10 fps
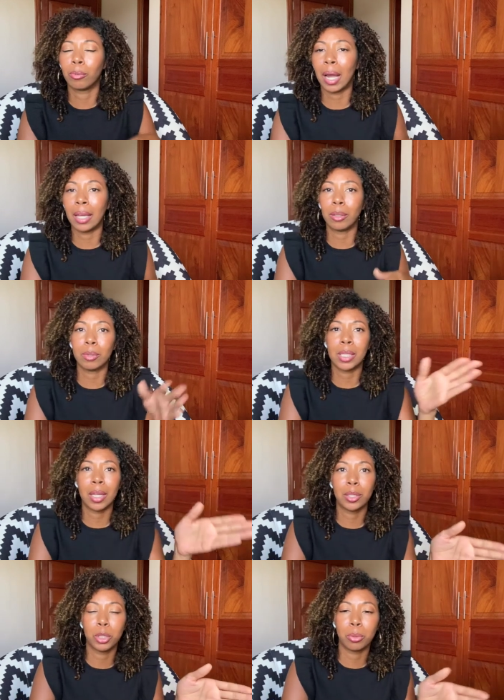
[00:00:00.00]
right you
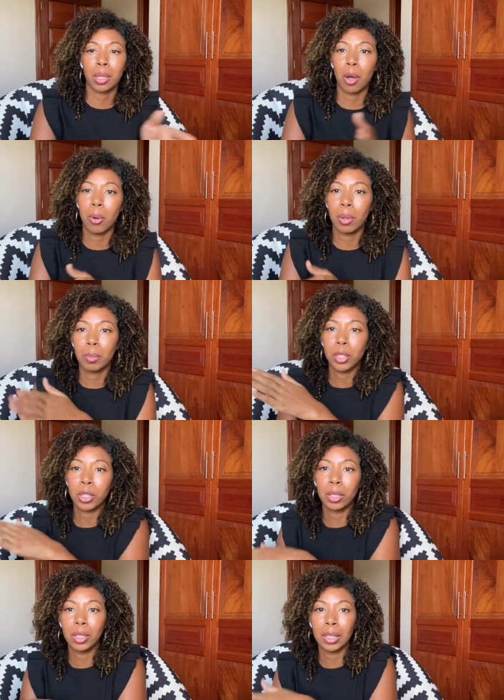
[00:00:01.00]
said you were going but
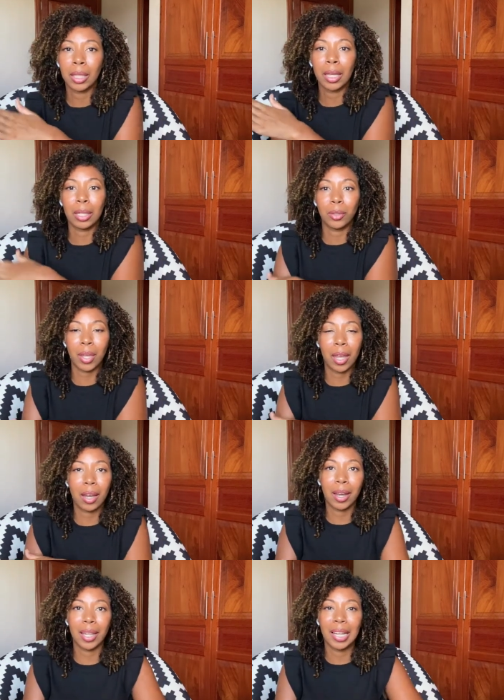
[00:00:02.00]
you're looking like you're
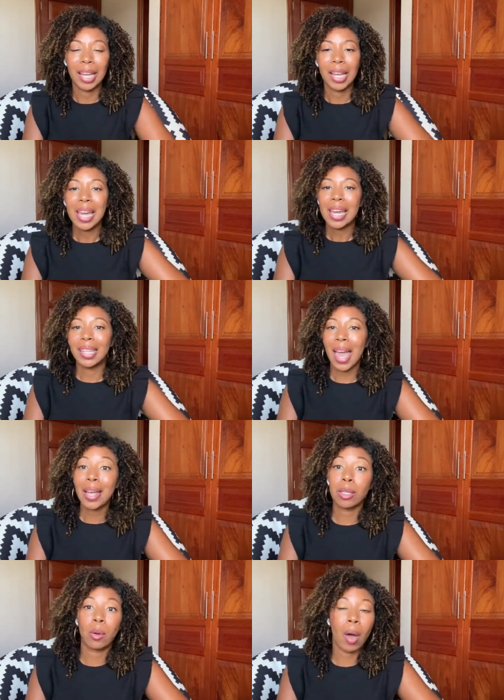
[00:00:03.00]
there and
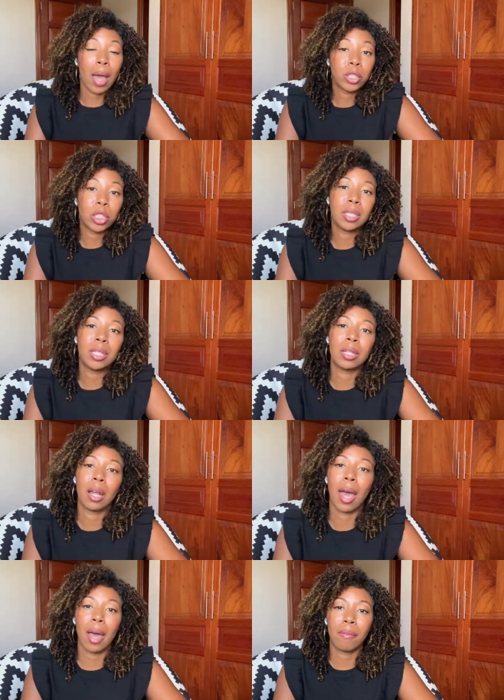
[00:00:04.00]
yeah so i just didn't
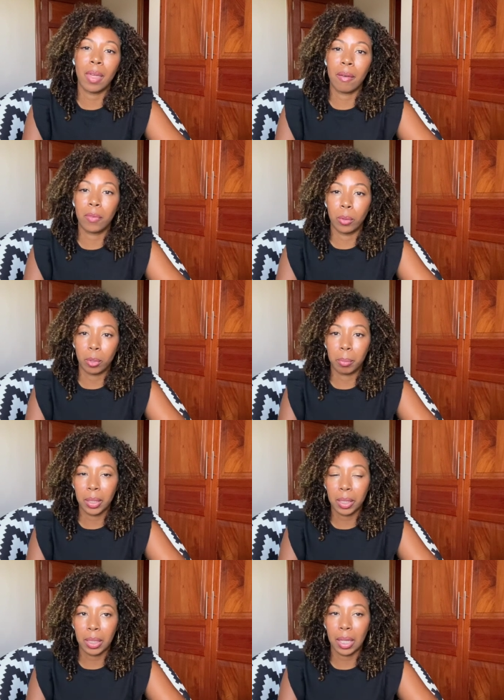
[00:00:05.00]
have that
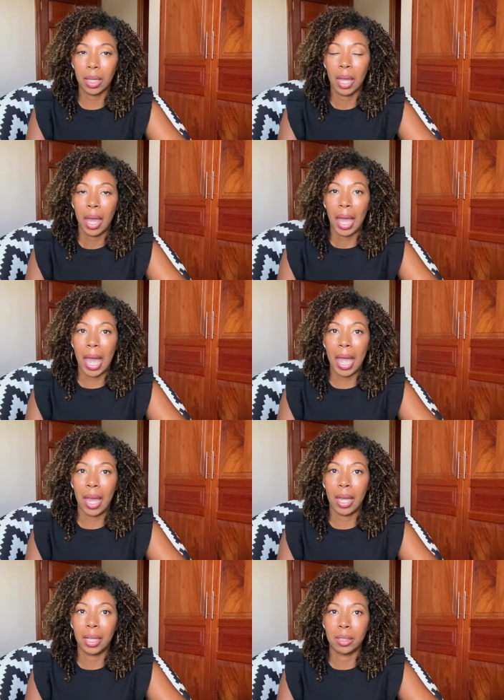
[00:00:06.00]
vulnerability
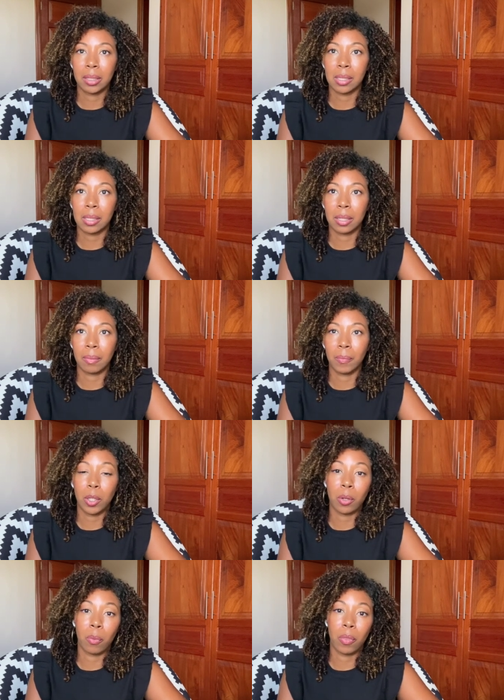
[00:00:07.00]
and
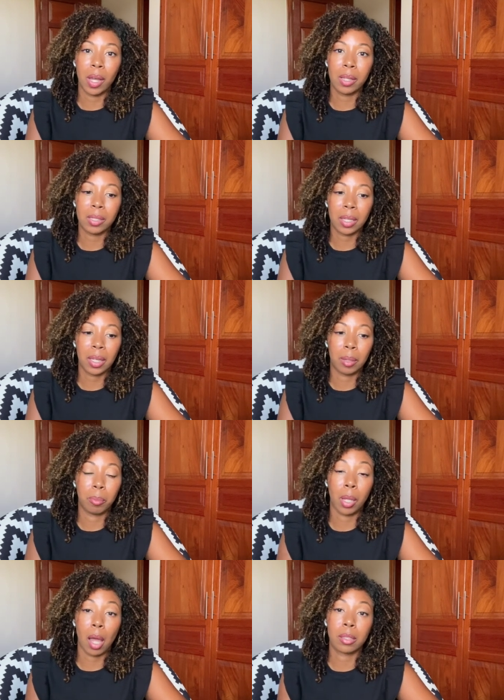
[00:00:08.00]
you know thus it
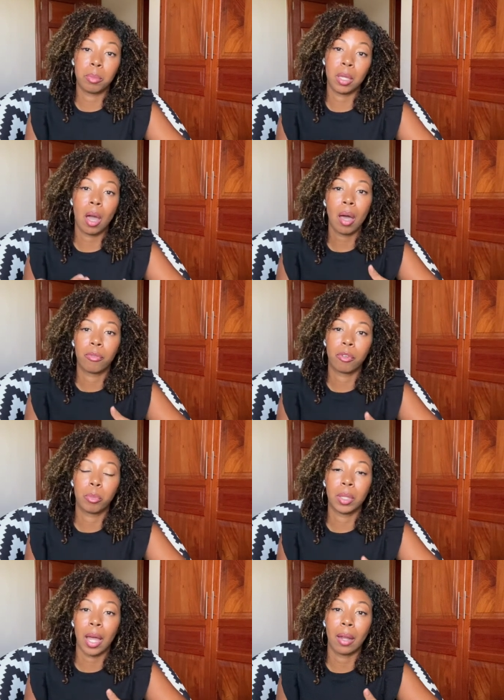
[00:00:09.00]
blocked me off from
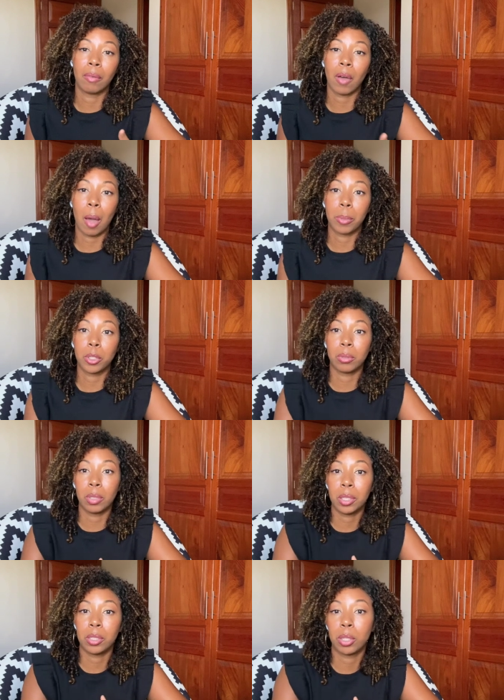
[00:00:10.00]
a lot of
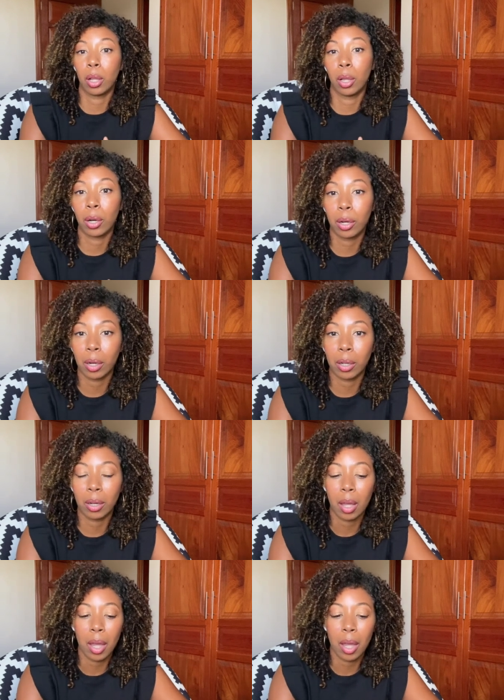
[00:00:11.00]
opportunities to learn